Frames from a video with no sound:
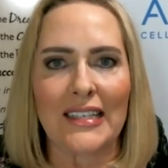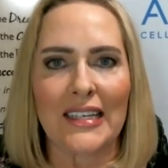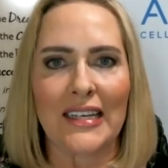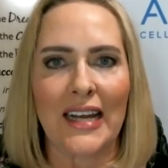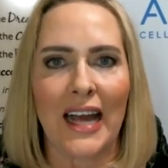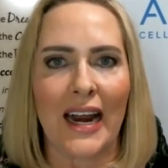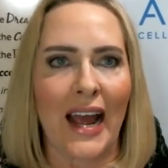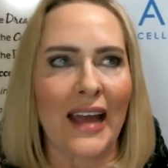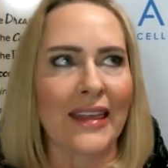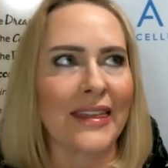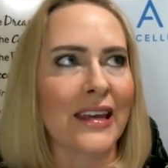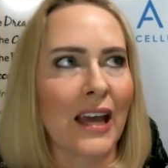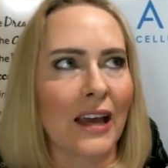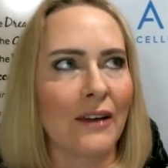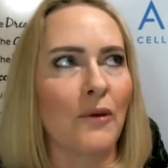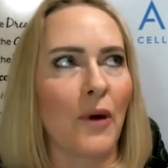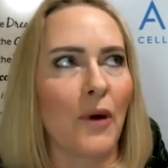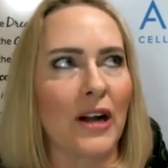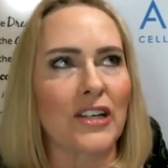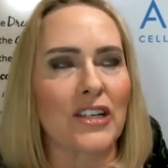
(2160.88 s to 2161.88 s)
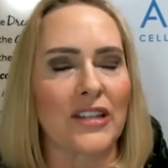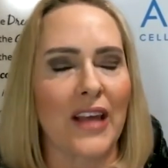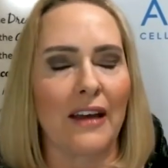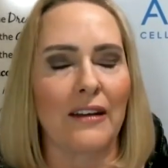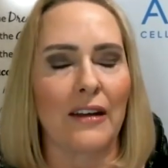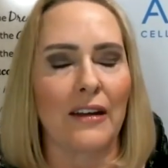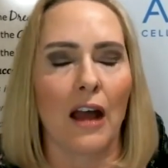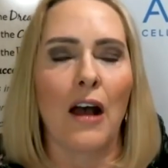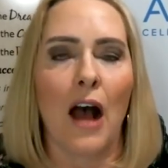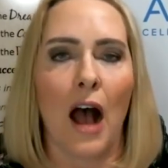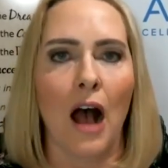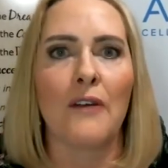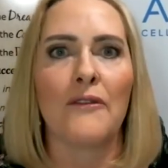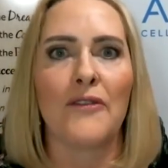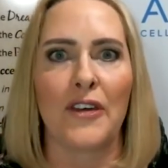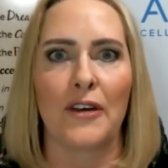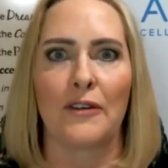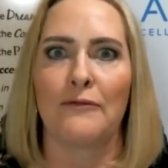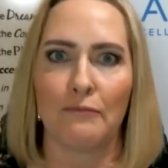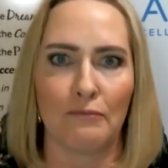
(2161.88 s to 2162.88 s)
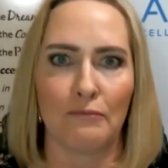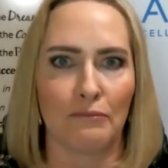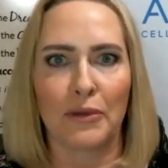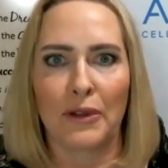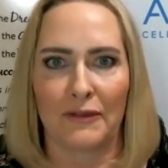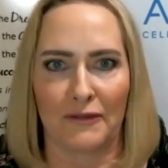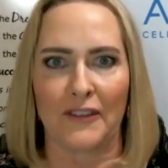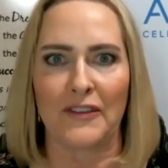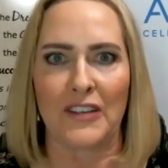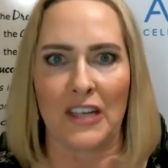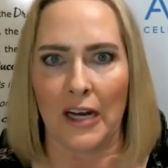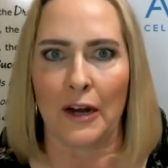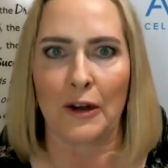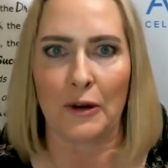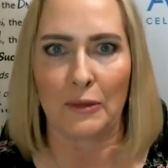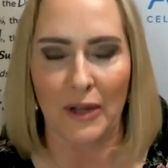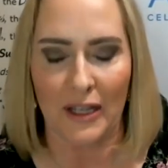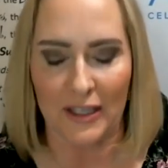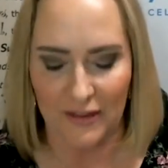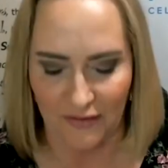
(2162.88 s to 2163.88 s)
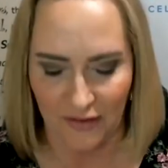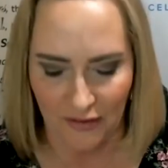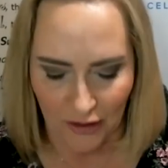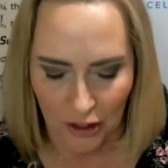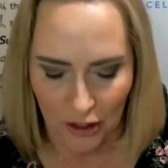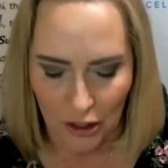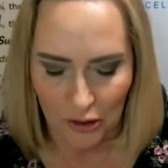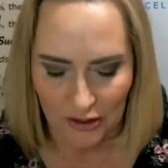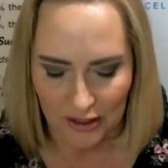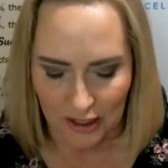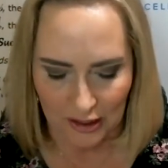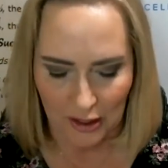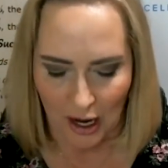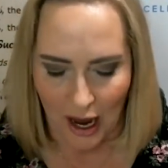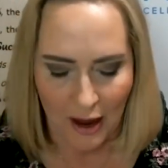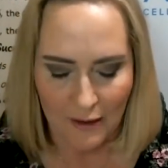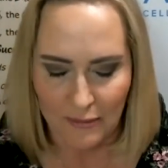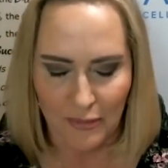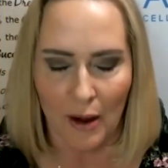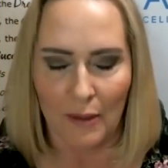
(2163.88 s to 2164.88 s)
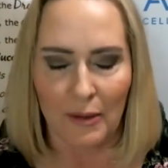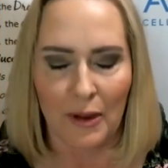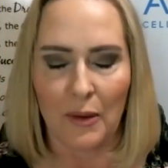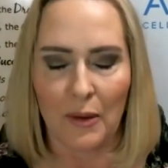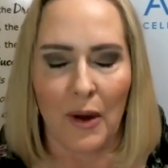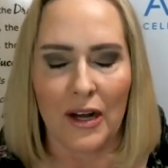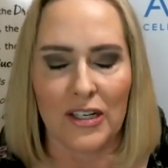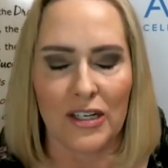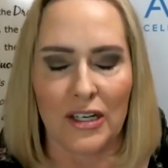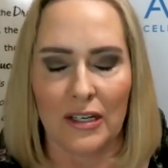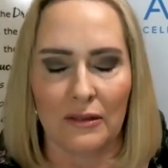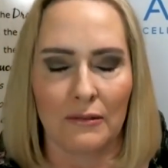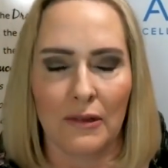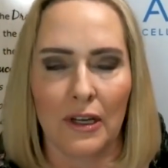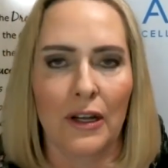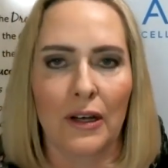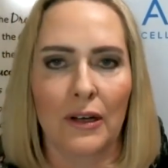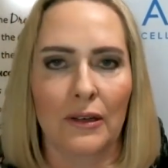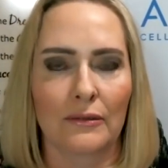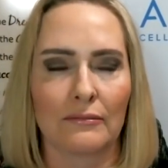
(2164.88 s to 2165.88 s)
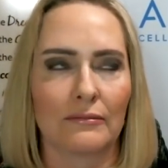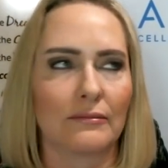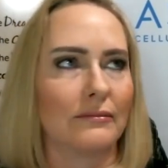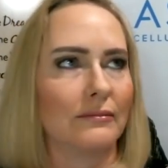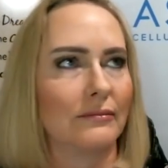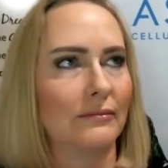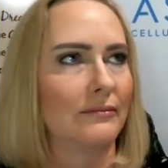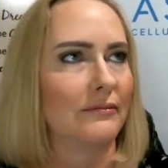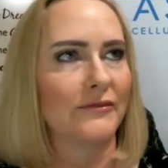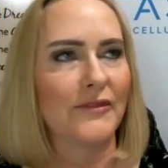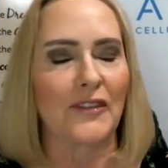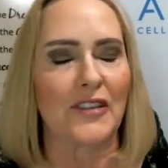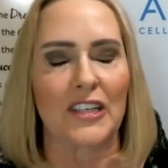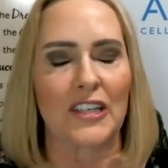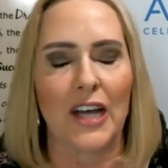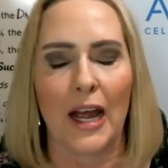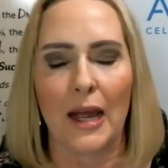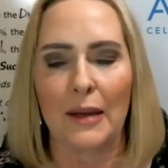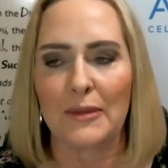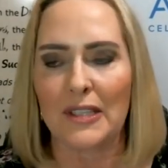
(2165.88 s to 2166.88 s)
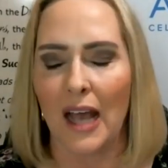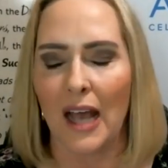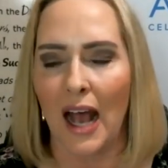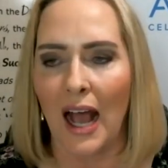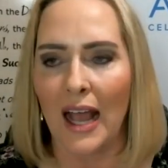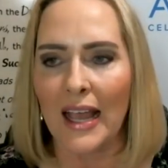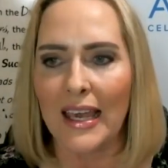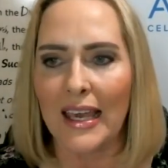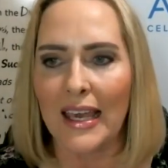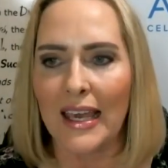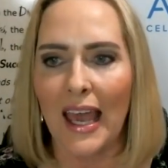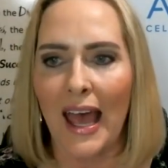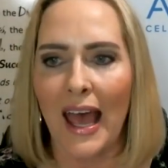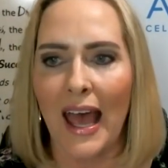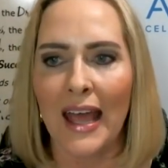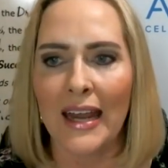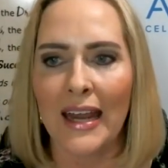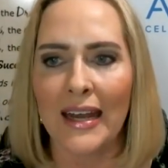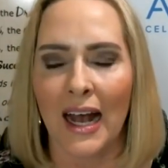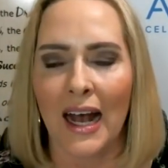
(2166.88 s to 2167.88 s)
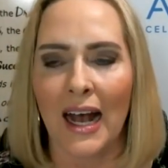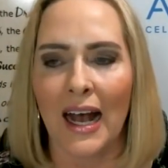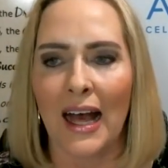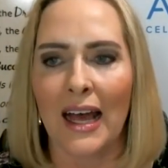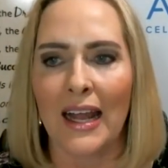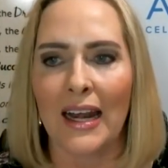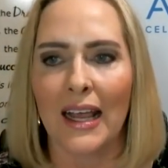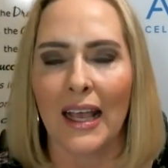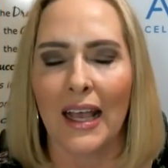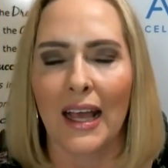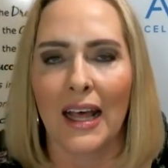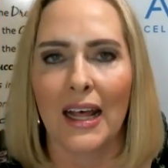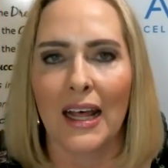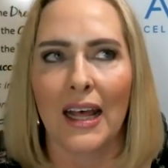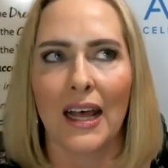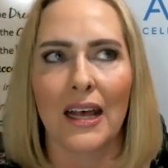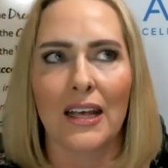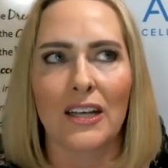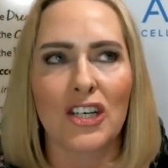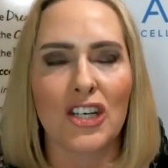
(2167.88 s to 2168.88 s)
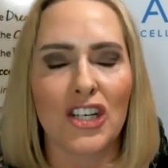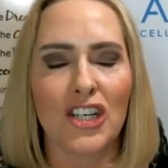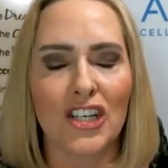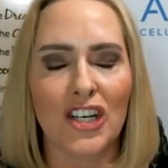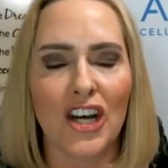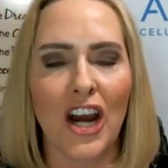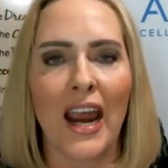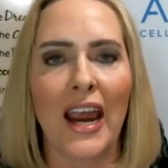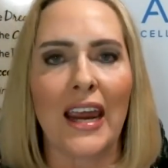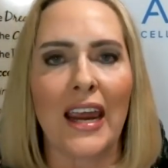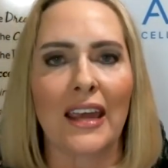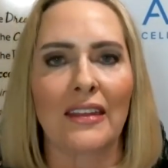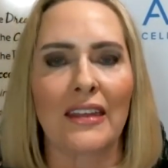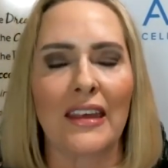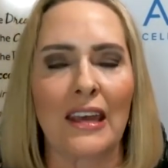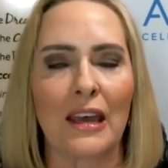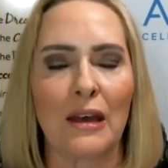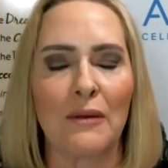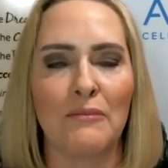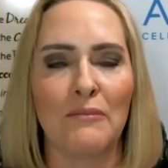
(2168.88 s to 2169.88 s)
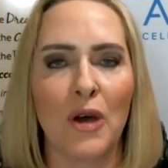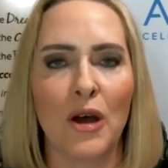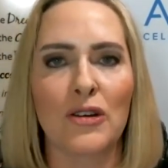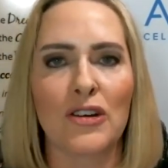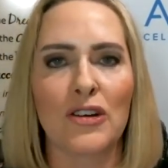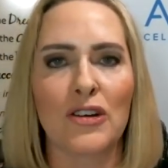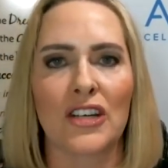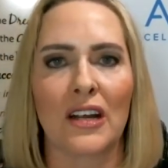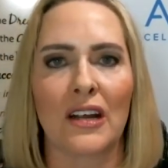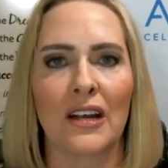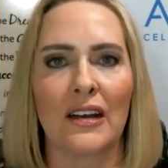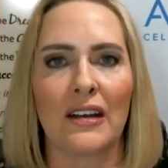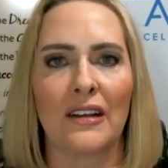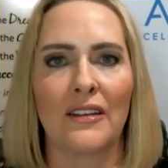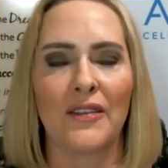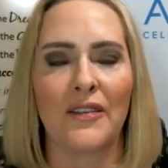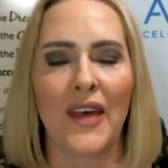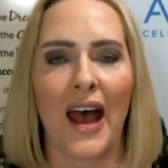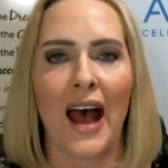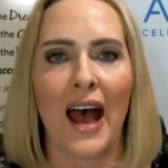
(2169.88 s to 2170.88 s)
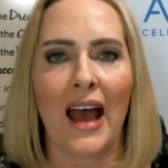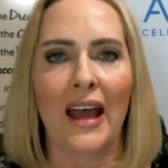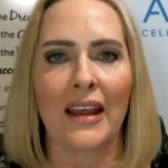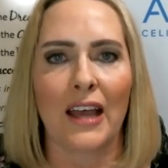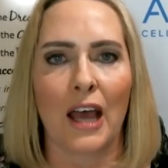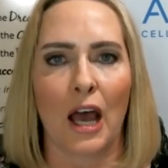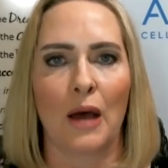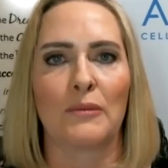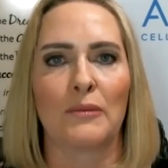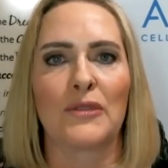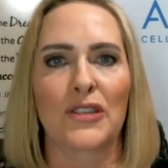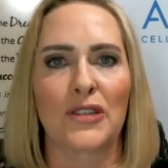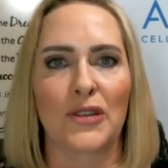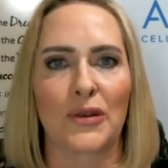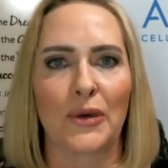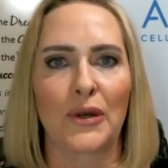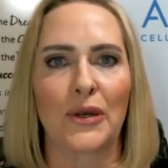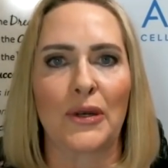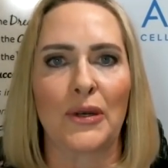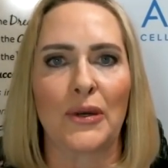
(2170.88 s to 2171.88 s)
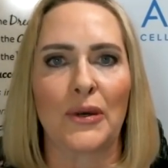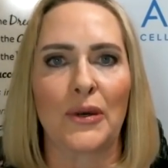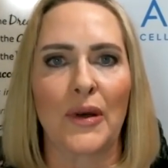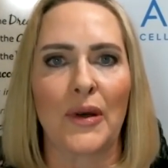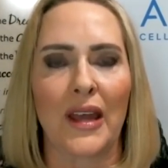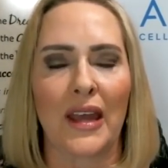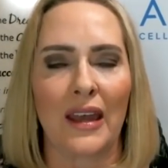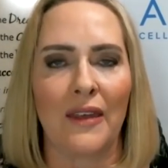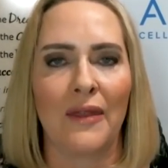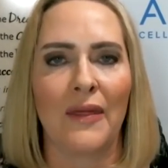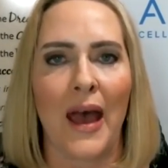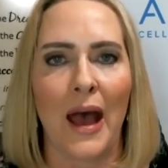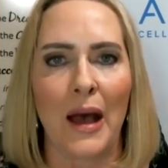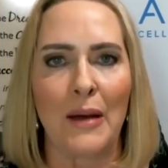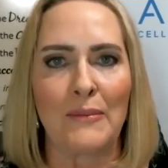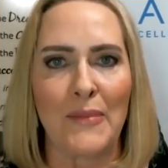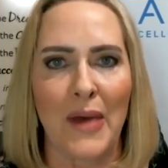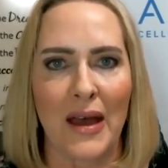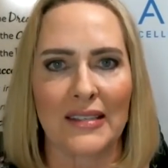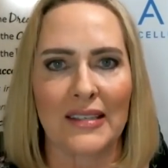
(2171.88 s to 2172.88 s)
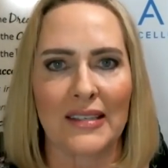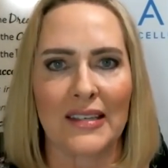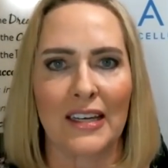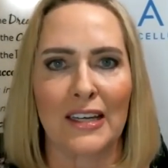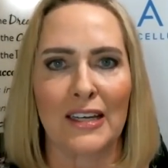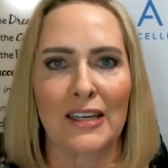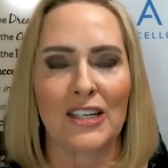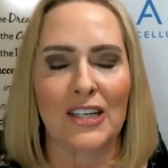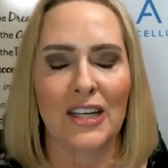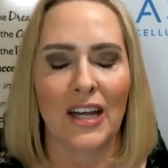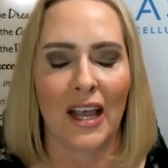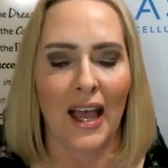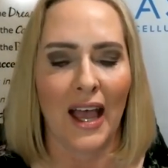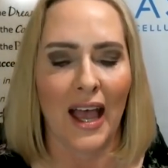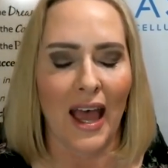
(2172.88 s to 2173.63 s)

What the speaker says: tonight. I think I've watched that of the 1,500 plus views. I've probably watched it, 50 times. I cannot shake the emotion that comes through in that message